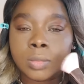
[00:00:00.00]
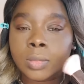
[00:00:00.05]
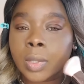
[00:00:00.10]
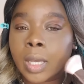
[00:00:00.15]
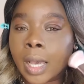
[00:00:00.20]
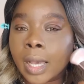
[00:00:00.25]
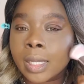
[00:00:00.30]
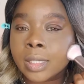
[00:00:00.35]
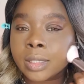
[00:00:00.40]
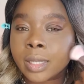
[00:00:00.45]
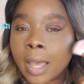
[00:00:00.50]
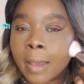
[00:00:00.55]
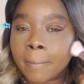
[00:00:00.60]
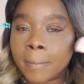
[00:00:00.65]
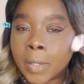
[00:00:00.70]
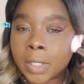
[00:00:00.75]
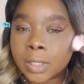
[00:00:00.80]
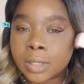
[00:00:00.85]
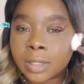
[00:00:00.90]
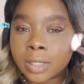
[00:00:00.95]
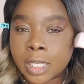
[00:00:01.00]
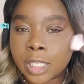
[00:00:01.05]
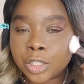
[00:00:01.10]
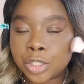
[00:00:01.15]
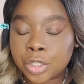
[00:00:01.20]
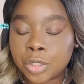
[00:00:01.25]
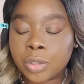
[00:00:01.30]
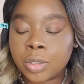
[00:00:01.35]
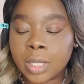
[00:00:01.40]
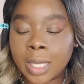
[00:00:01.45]
And I must say
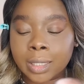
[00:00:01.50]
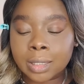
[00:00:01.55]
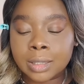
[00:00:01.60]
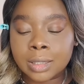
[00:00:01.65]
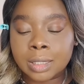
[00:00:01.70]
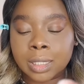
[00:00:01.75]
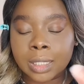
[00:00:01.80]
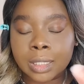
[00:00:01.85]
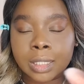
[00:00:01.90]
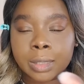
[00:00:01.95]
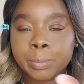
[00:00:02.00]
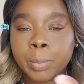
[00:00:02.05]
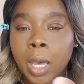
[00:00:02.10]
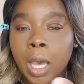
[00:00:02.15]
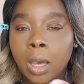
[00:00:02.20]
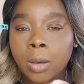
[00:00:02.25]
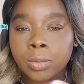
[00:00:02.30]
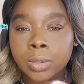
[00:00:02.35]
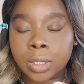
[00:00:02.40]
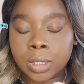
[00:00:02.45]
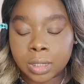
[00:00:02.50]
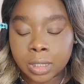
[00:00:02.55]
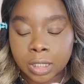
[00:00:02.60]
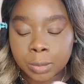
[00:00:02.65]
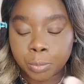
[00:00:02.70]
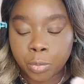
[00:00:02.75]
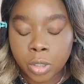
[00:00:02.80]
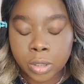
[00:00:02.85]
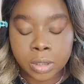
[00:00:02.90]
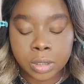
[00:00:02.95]
to you that this powder, this
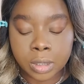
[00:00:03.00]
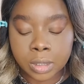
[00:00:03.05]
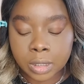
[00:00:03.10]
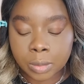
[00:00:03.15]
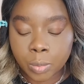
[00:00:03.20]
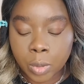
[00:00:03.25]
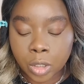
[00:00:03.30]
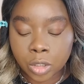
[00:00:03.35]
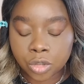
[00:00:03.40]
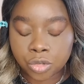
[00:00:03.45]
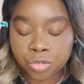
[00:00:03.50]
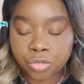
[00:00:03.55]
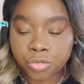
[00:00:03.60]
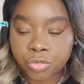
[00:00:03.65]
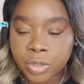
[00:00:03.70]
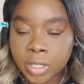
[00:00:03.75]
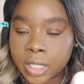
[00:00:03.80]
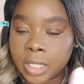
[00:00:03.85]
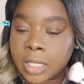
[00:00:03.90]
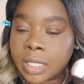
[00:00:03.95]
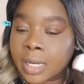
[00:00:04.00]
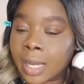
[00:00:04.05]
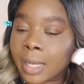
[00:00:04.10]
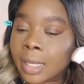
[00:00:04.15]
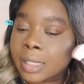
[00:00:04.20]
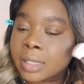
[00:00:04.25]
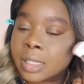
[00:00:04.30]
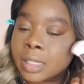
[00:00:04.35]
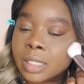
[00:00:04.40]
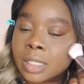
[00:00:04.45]
bronzer smells really
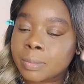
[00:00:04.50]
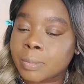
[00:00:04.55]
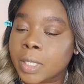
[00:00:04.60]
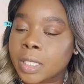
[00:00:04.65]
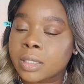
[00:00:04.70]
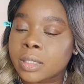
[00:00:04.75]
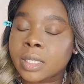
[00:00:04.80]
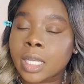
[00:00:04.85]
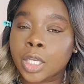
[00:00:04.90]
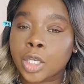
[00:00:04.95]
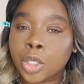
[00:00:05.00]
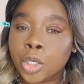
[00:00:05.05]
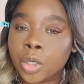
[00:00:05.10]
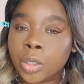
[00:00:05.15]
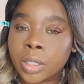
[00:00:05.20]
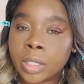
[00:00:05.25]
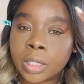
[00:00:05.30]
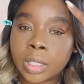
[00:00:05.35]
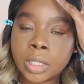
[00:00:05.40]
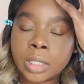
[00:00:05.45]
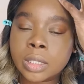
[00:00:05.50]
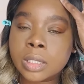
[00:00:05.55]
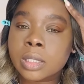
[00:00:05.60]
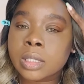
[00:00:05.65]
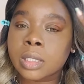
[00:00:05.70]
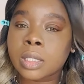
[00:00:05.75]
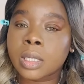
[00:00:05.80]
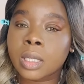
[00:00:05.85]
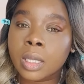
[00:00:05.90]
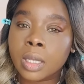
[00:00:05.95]
nice. It smells like coconut.
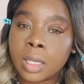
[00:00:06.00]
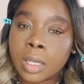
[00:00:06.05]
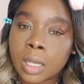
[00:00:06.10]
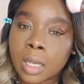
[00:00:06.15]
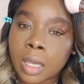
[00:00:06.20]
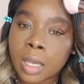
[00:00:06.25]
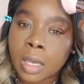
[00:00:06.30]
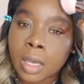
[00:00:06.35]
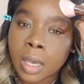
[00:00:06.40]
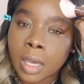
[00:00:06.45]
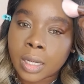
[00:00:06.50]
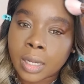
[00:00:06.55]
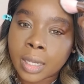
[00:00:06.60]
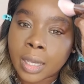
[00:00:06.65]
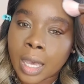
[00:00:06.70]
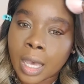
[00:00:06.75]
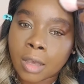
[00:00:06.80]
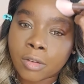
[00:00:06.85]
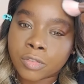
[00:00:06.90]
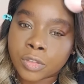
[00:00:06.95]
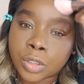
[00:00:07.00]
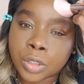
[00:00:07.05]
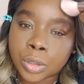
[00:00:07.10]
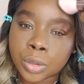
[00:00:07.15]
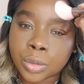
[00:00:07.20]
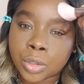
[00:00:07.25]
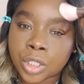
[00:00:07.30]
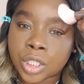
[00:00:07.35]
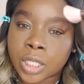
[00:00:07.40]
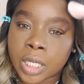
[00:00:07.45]
And I have
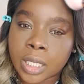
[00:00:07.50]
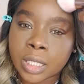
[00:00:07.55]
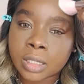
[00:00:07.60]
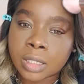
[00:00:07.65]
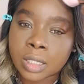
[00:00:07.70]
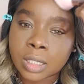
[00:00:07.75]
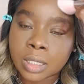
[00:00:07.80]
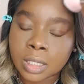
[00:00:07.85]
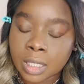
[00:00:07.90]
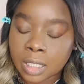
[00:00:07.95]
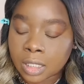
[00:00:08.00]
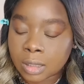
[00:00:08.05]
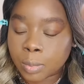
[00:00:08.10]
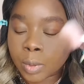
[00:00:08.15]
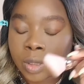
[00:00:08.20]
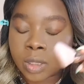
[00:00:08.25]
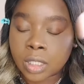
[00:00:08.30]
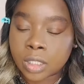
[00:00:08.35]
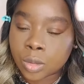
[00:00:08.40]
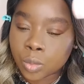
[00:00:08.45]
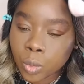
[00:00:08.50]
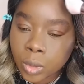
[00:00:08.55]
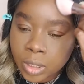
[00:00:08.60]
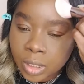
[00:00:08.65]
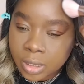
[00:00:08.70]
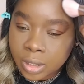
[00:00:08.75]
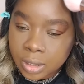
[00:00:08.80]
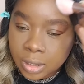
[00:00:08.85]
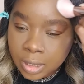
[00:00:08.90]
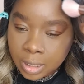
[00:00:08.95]
two shades in these, but this one
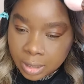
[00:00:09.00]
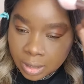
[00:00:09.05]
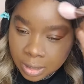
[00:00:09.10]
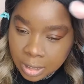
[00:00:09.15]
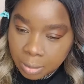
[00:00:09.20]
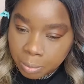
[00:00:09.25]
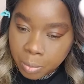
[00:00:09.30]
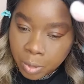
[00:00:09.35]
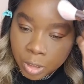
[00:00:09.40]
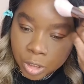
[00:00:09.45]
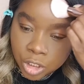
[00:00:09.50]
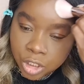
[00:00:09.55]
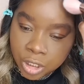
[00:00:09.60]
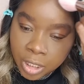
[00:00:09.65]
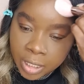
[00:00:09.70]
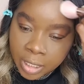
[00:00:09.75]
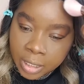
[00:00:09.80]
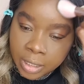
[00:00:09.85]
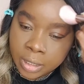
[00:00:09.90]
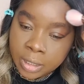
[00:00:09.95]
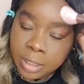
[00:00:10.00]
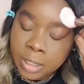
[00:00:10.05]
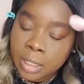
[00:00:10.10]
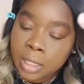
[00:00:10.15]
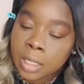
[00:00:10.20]
is the deeper shade.